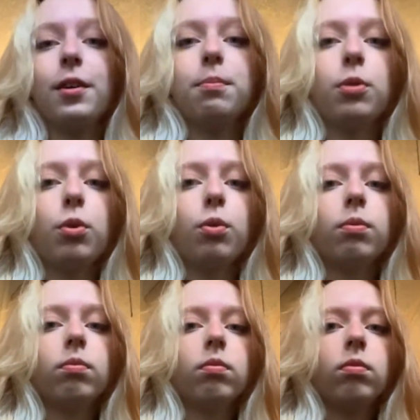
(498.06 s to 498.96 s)
New,
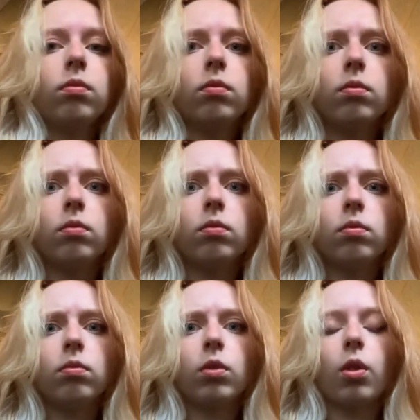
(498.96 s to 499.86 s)

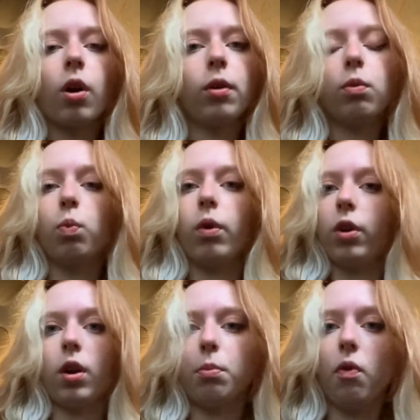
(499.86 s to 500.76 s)
are you
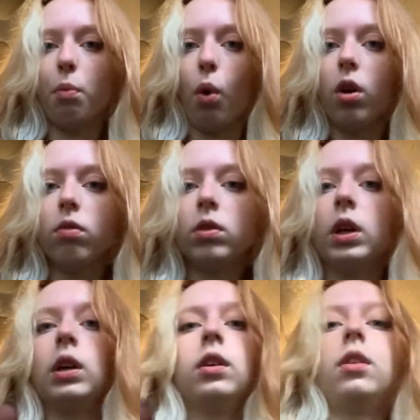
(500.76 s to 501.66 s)
gonna move more?
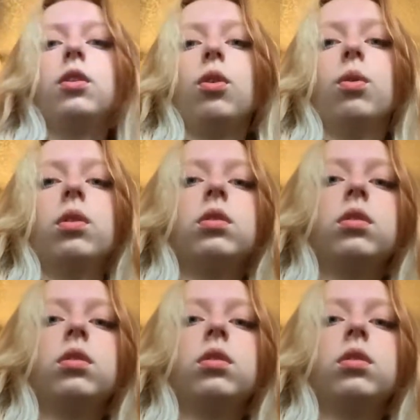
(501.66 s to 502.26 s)
New